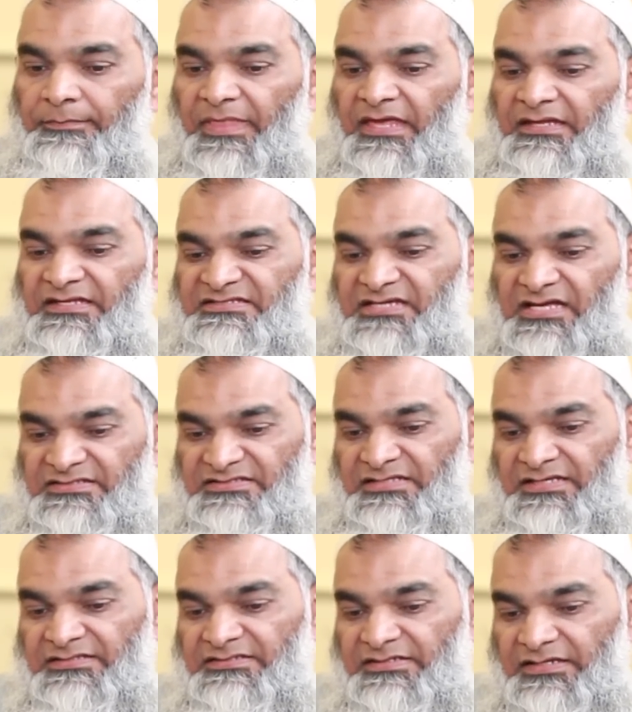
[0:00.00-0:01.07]
In the sense
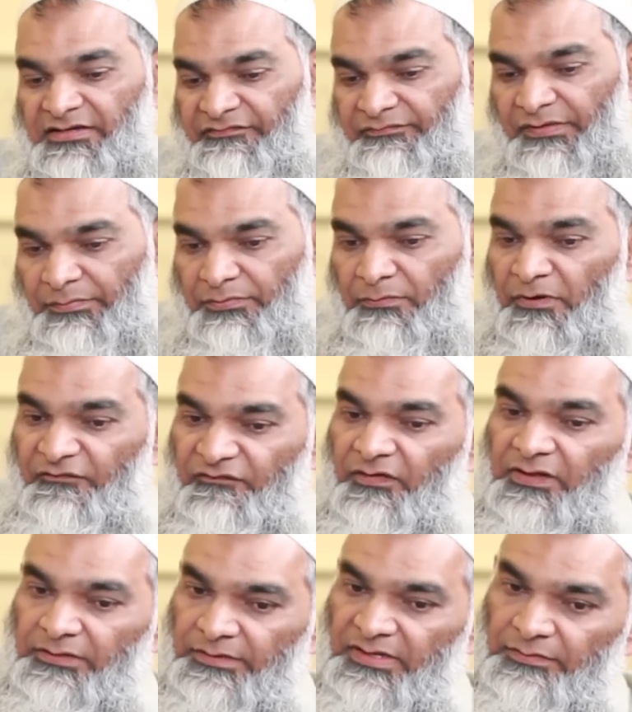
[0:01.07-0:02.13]
that if people were
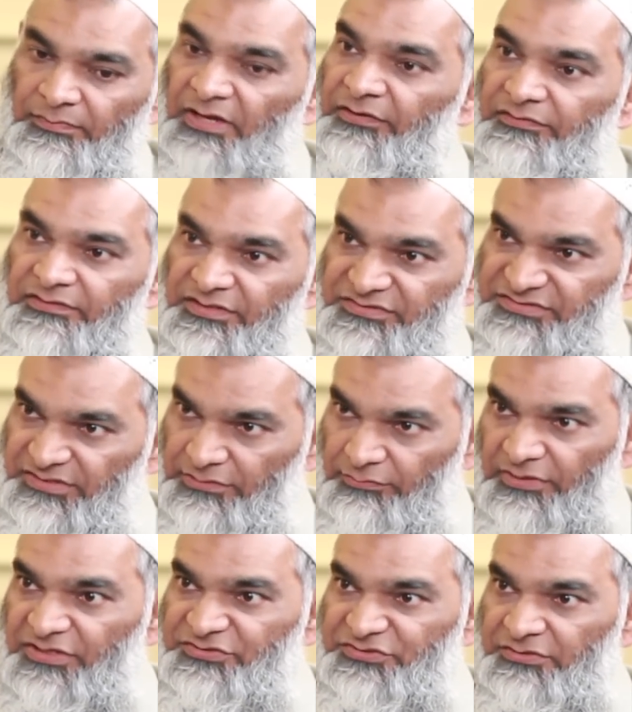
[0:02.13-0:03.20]
following a monotheistic
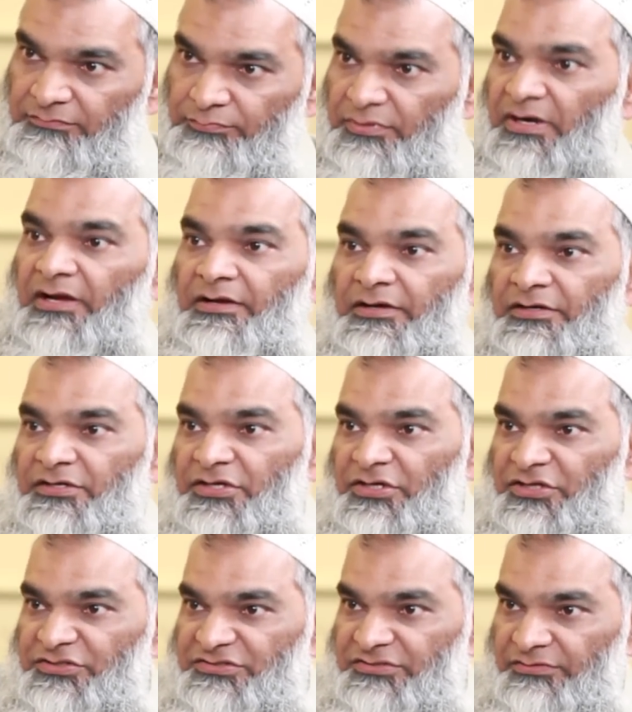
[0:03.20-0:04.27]
religion prior
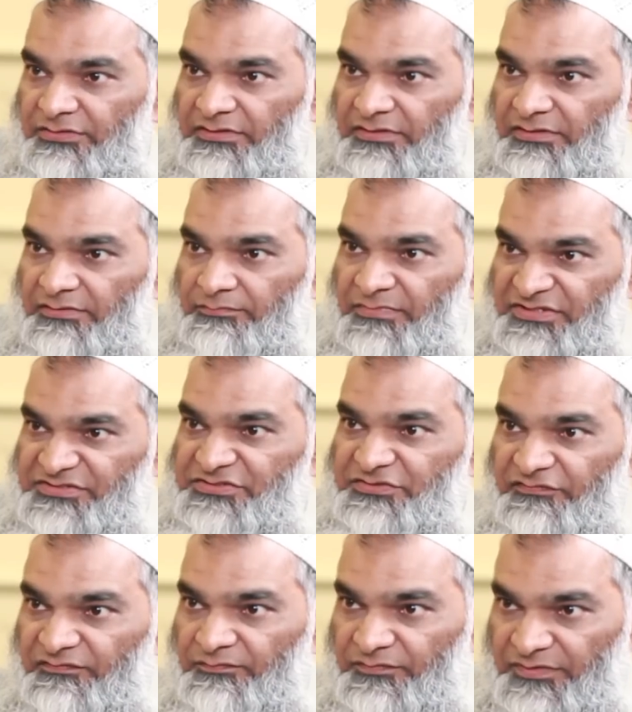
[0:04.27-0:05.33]
to the message
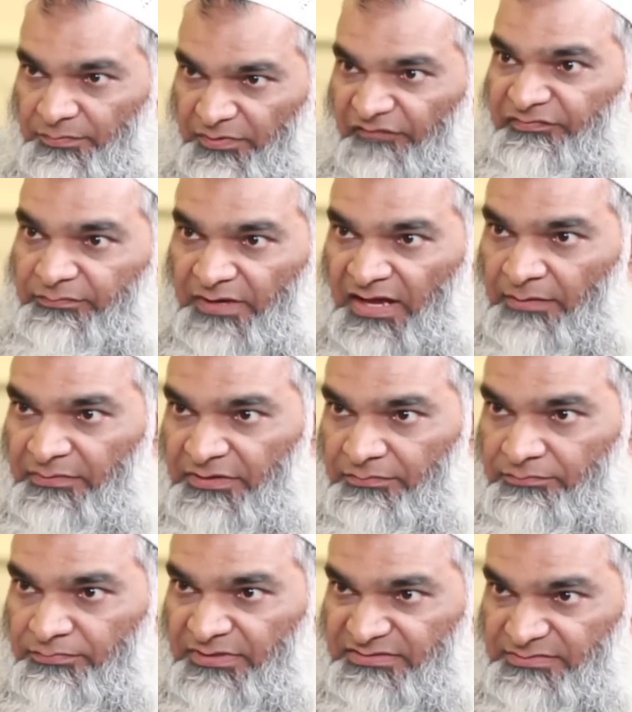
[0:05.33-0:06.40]
of the Prophet
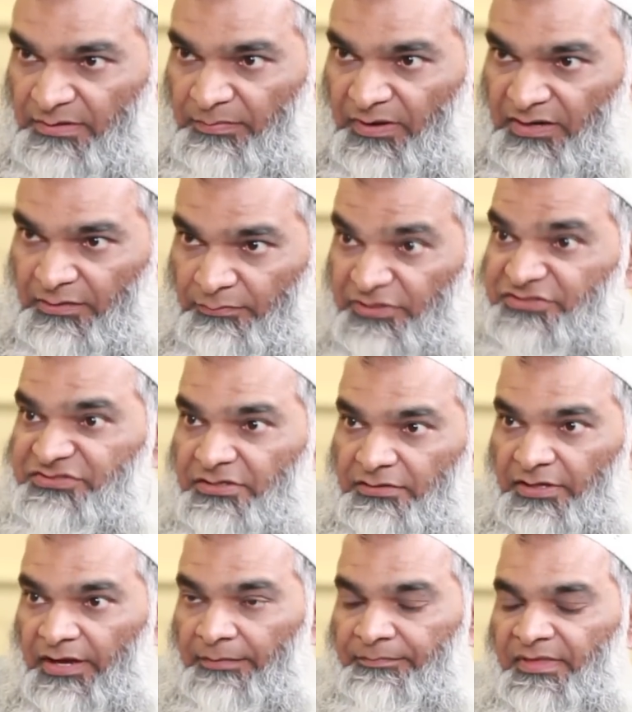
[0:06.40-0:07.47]
Muhammad, peace be upon him, reaching
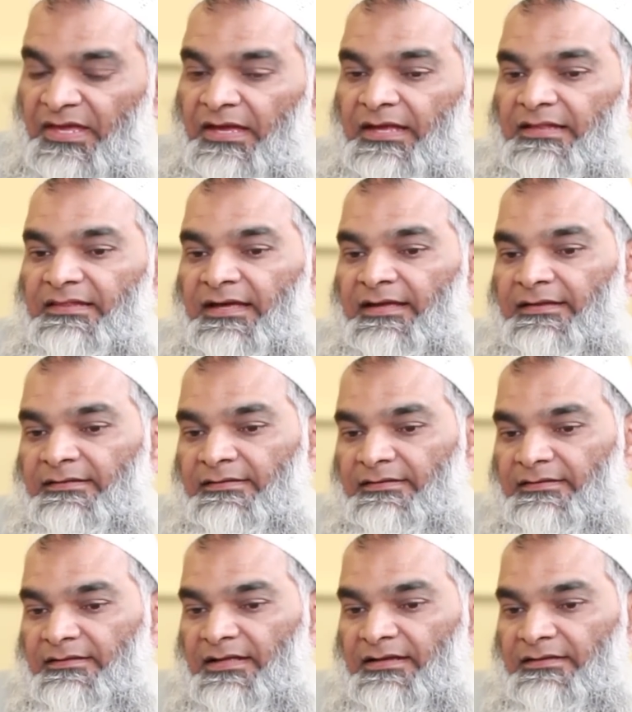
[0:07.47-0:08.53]
them,
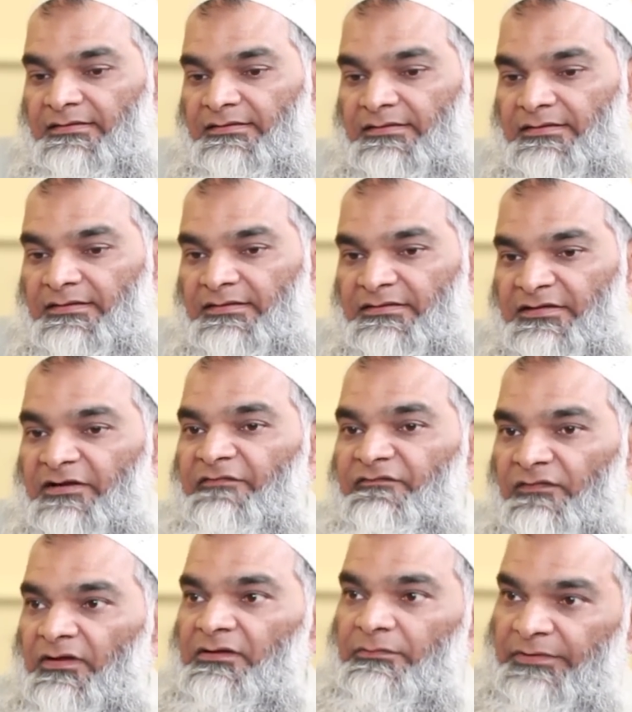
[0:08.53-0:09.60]
then their
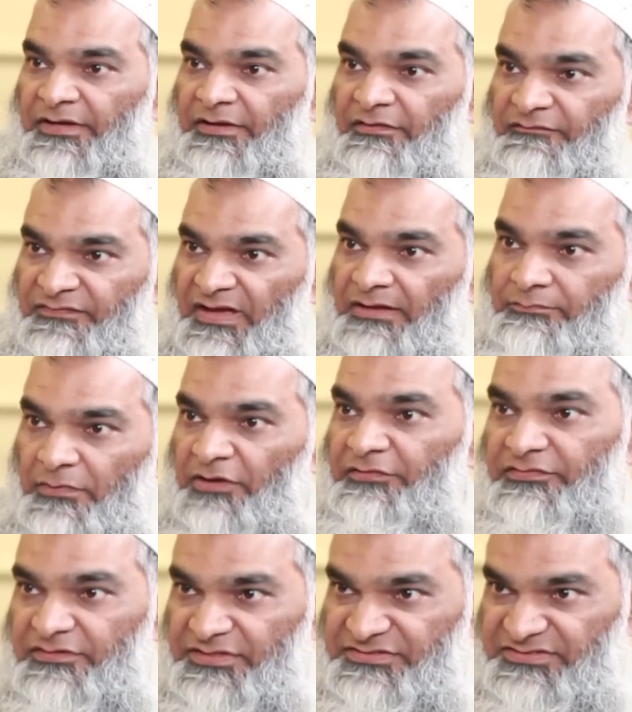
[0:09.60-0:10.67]
following of that
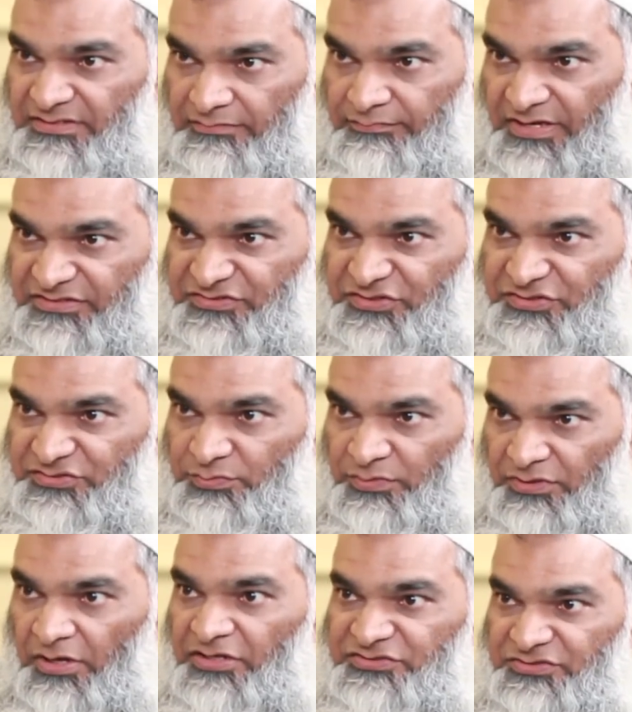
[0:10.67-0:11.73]
monotheistic message
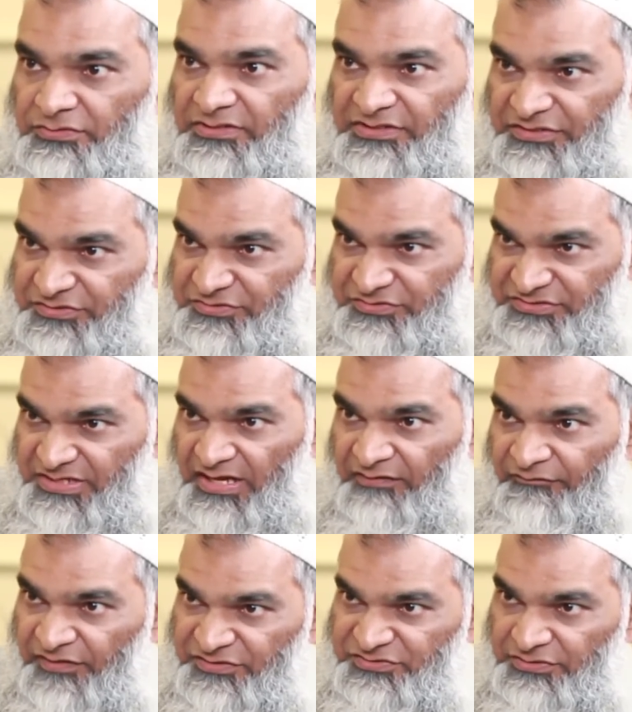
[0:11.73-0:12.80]
would also lead to
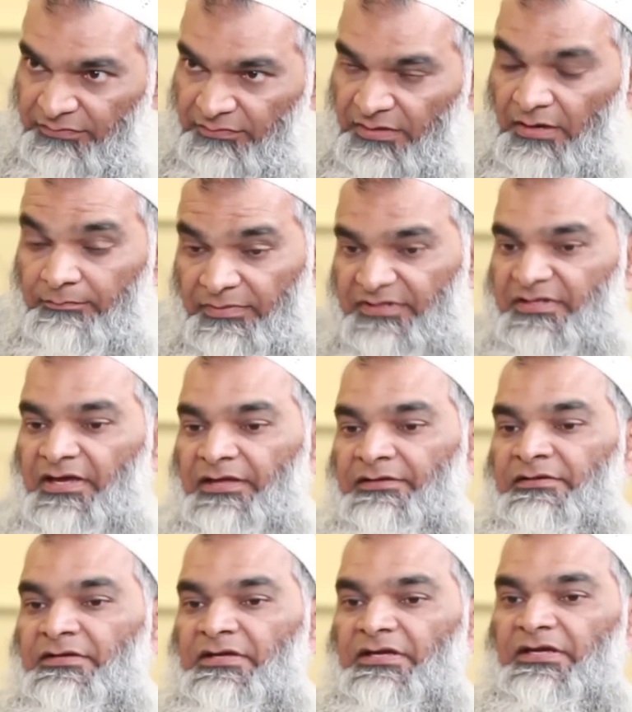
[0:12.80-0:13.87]
salvation. Mm-hmm. But
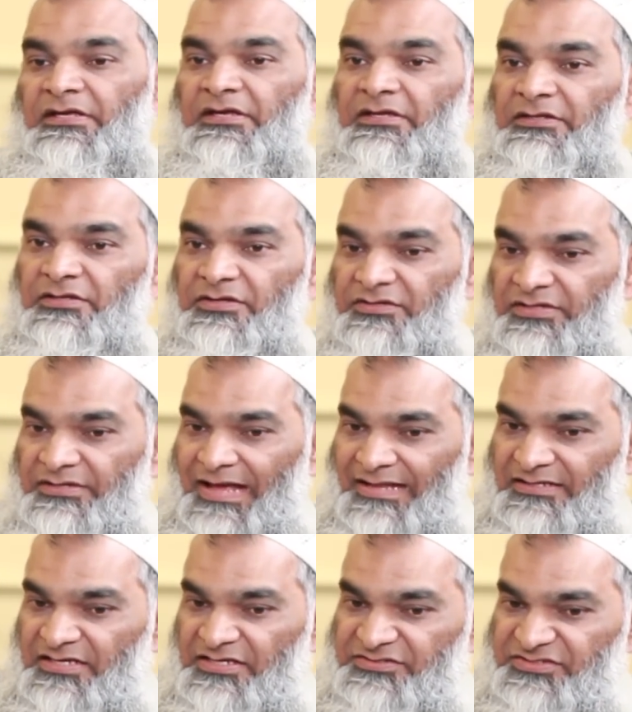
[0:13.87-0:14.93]
then, in
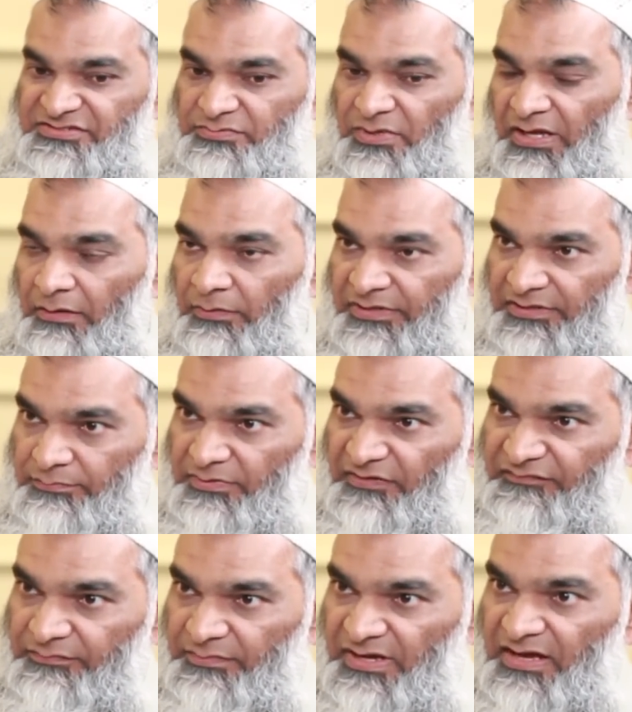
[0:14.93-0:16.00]
that case as well, when the
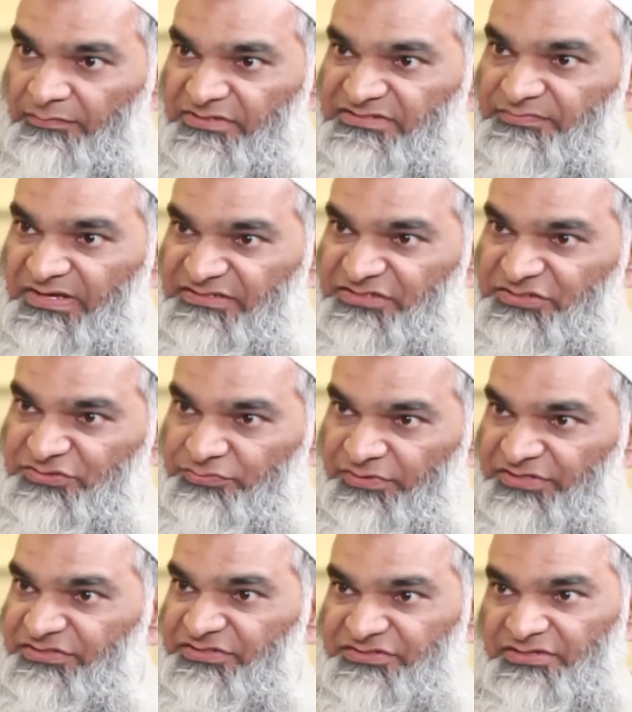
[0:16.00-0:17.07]
Prophet Muhammad's message
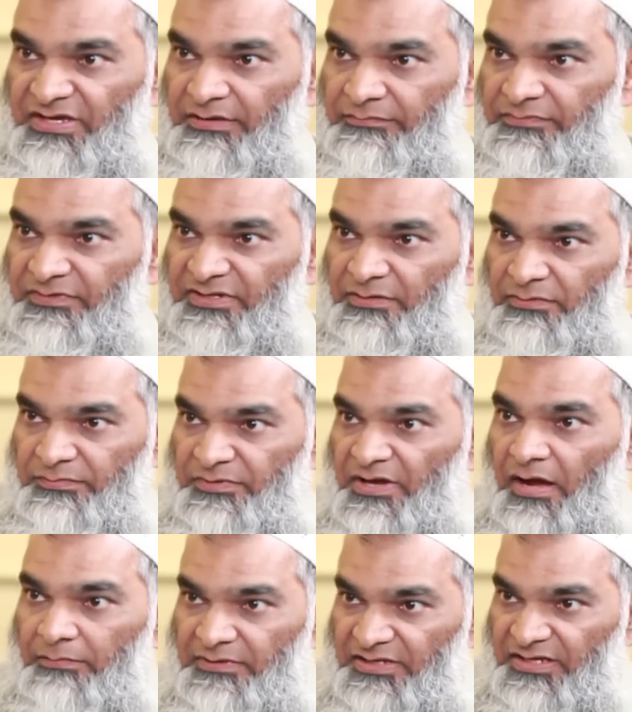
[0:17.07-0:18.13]
reaches them, they would be
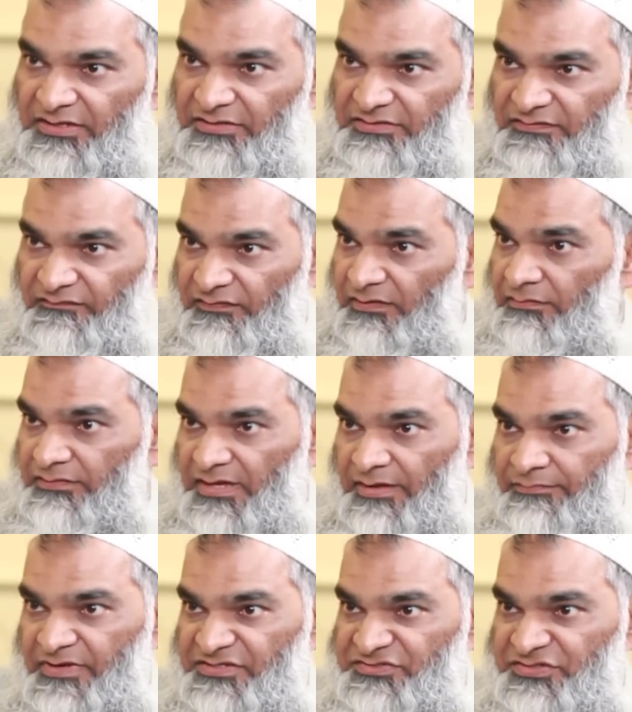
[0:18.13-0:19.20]
obligated to follow
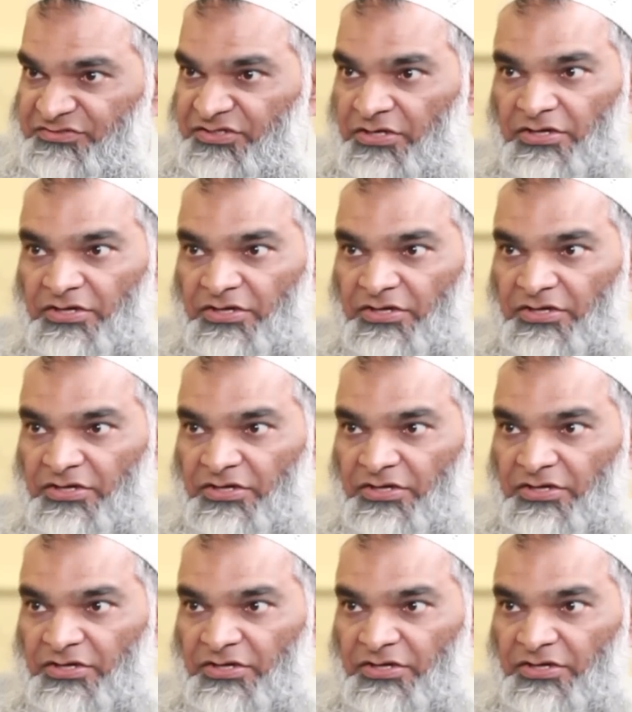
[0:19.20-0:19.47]
that message,